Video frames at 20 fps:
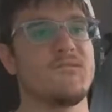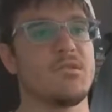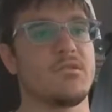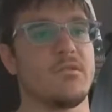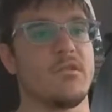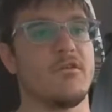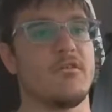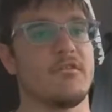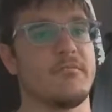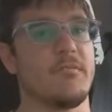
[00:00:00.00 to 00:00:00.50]

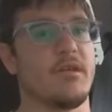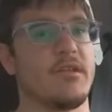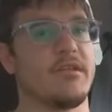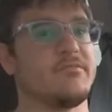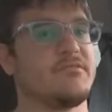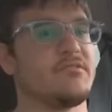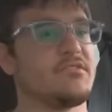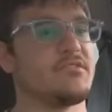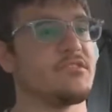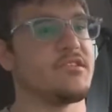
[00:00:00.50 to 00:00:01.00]
Lord, my
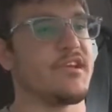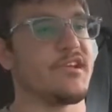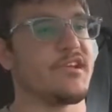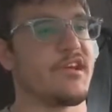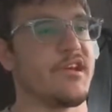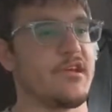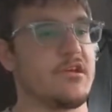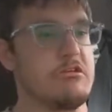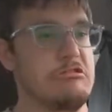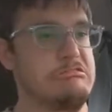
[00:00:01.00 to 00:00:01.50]
lips are
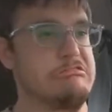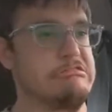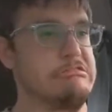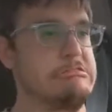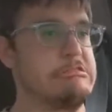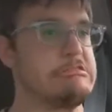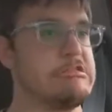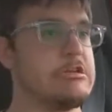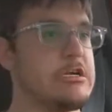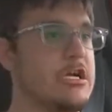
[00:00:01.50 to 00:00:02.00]
sticky.
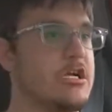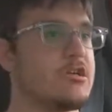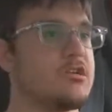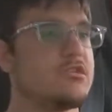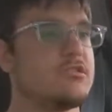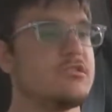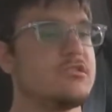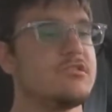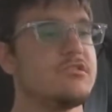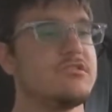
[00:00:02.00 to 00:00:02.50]

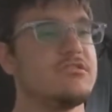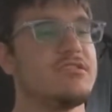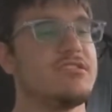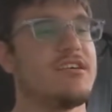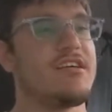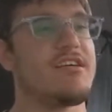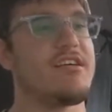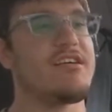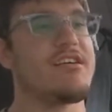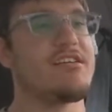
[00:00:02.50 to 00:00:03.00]

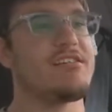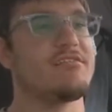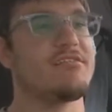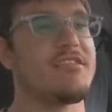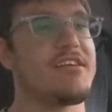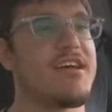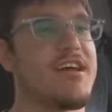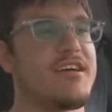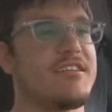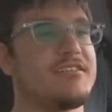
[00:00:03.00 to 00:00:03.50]
I hate
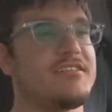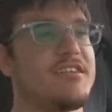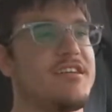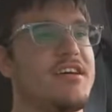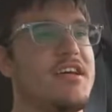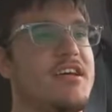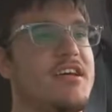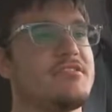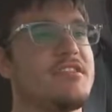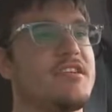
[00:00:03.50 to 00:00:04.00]
that. I
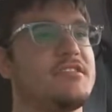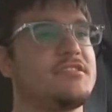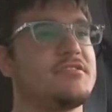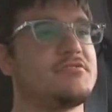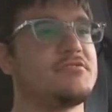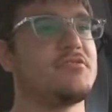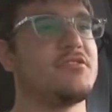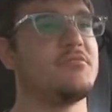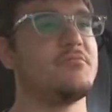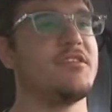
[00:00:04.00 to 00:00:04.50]
hate that
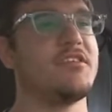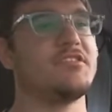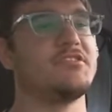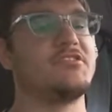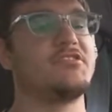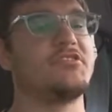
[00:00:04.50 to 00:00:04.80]
so much.